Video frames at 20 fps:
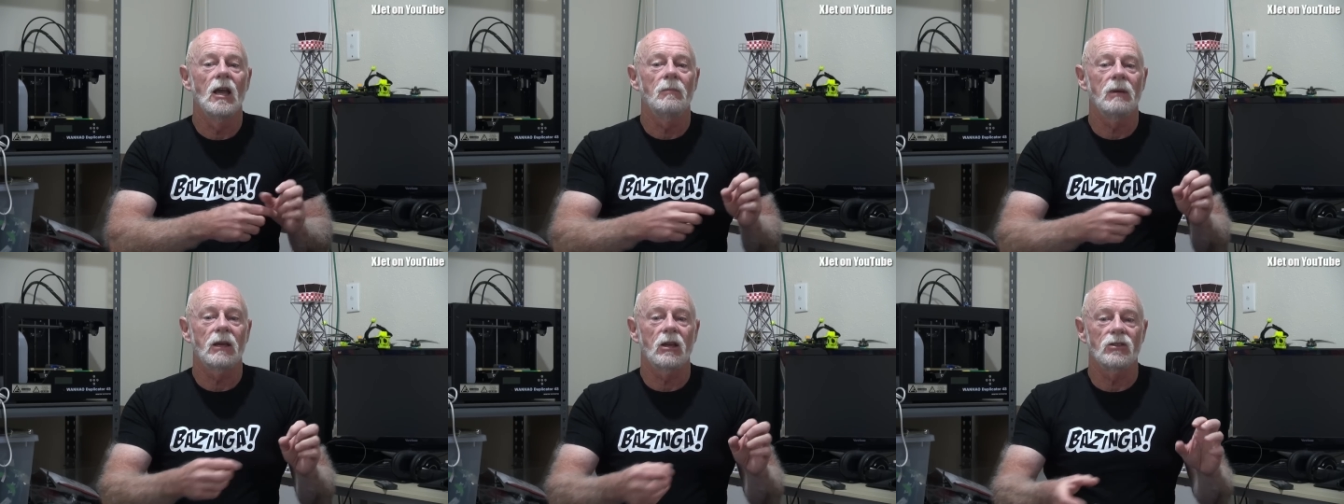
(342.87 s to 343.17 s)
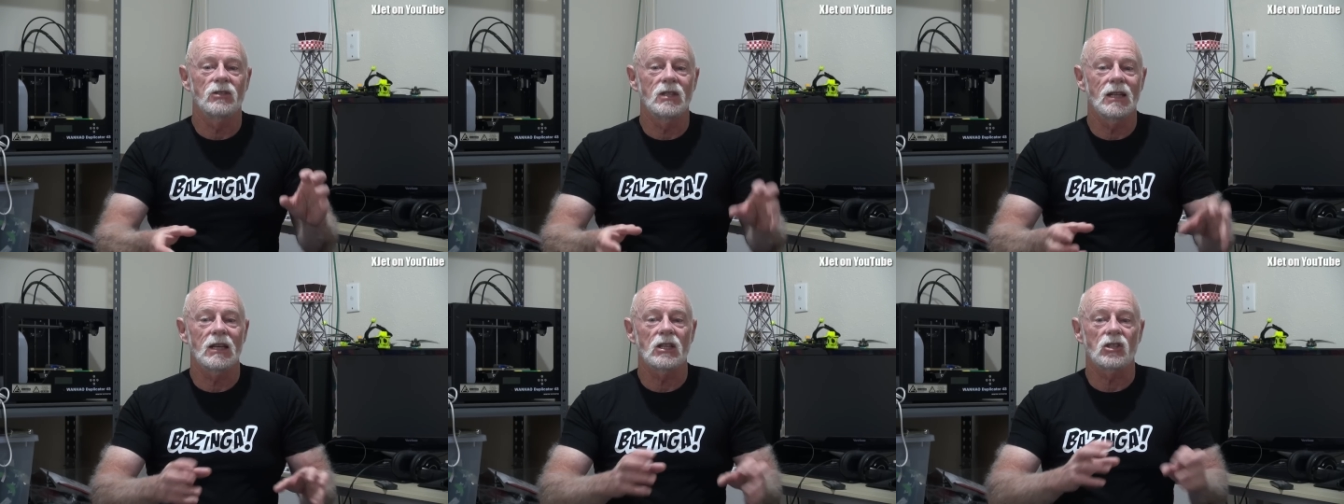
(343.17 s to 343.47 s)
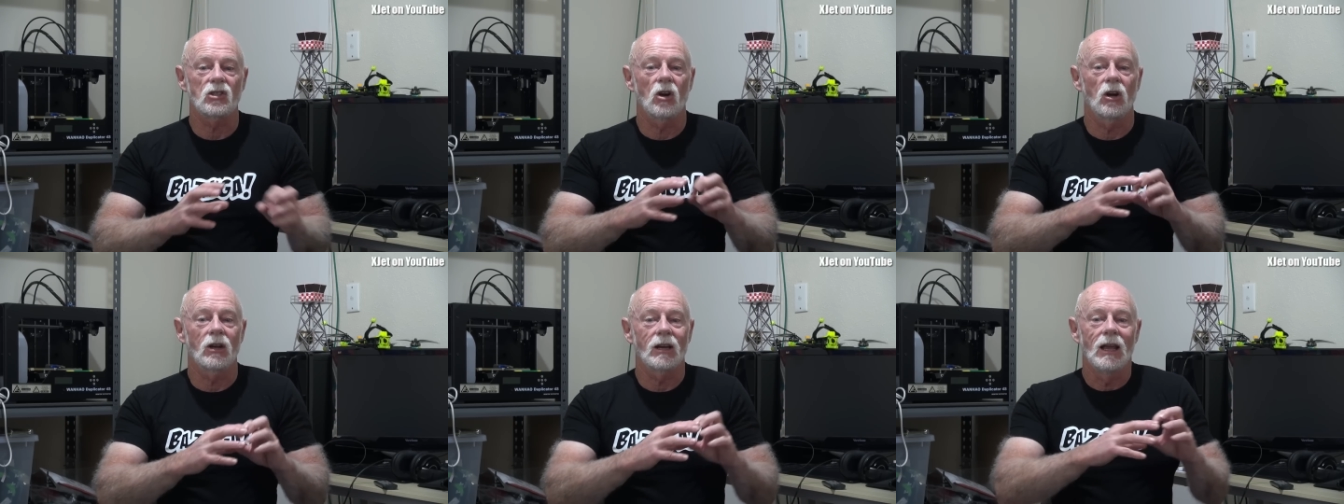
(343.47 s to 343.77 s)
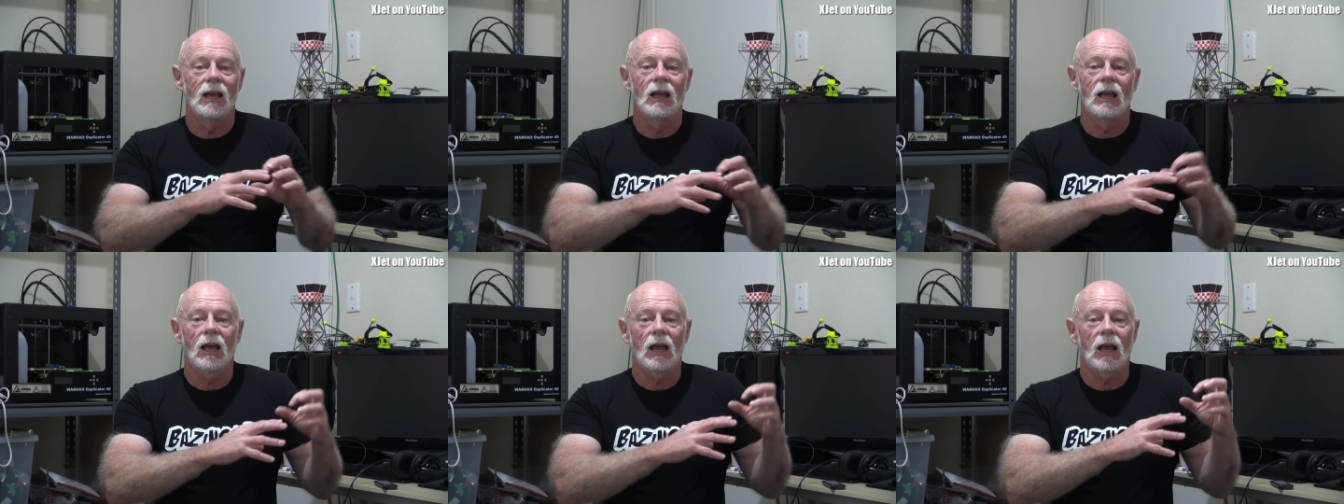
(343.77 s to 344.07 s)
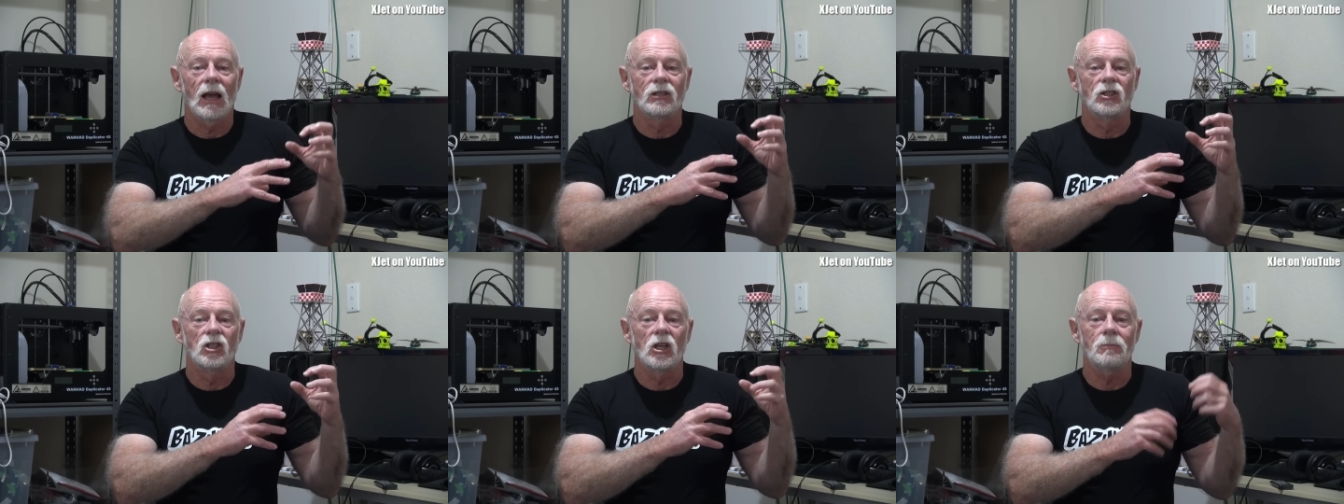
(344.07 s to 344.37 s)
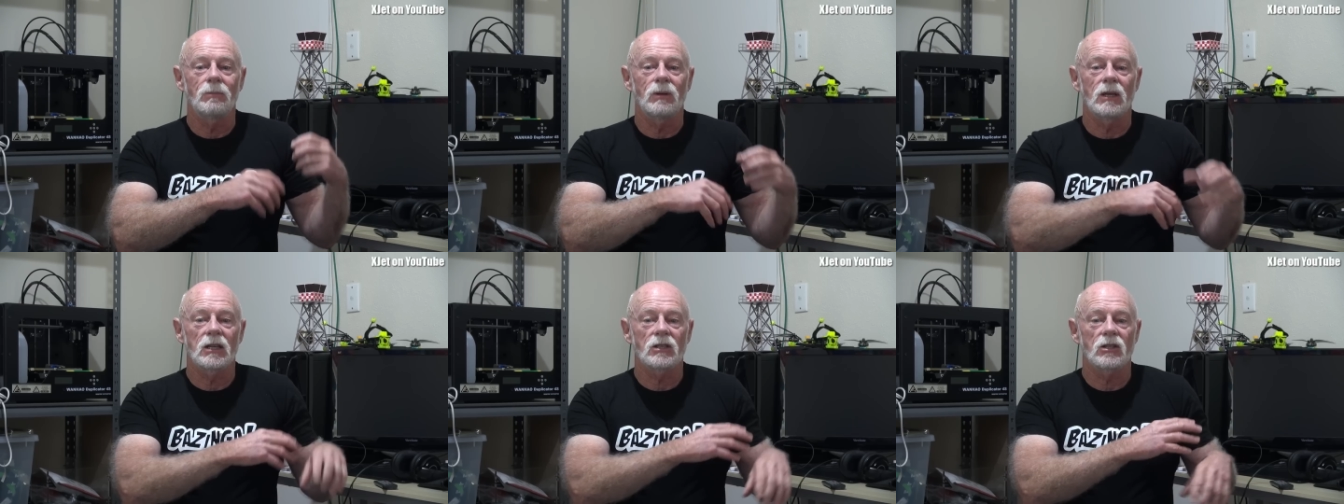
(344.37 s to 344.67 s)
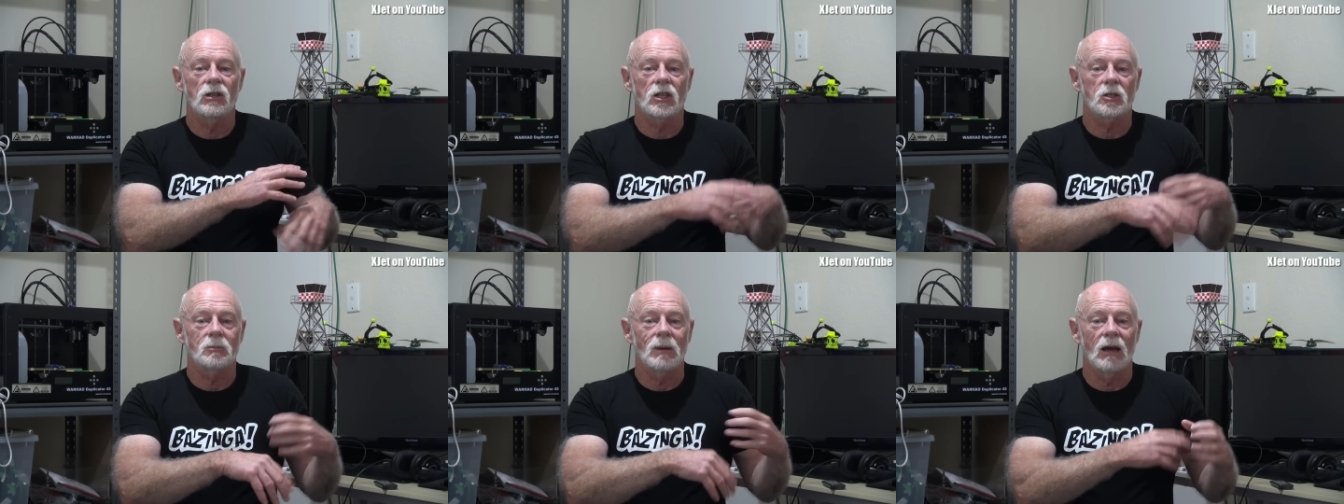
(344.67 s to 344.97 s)
because then it's got a
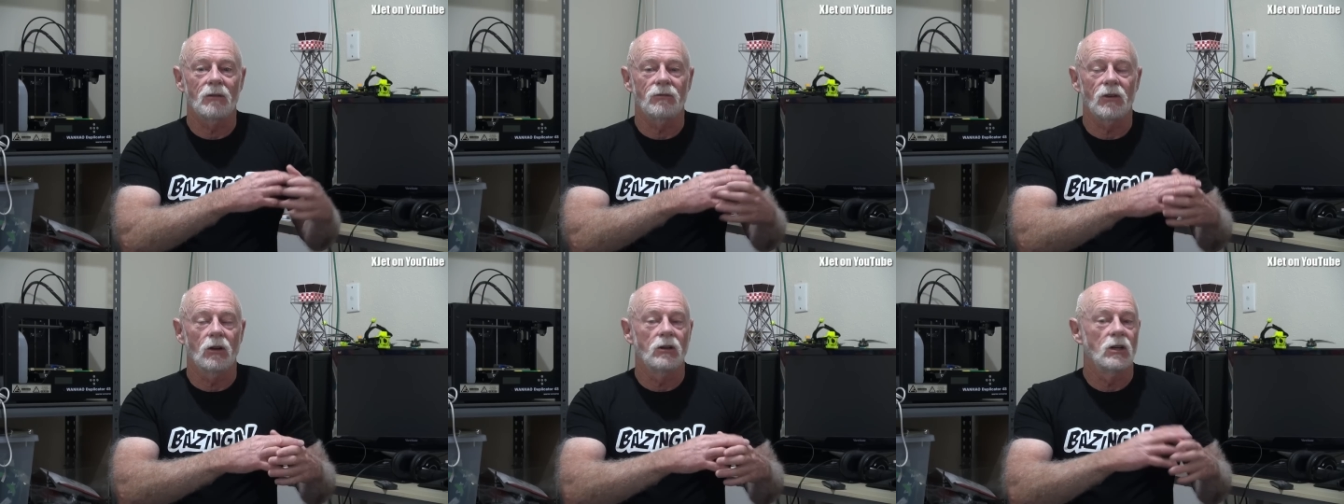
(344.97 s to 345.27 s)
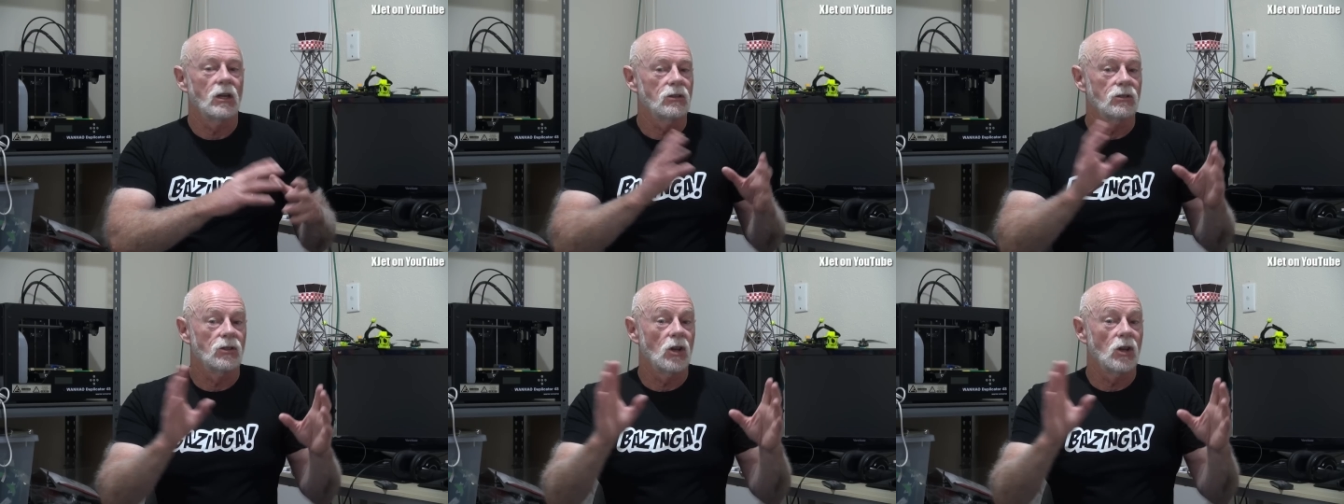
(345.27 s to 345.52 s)
GPS in the smartphone,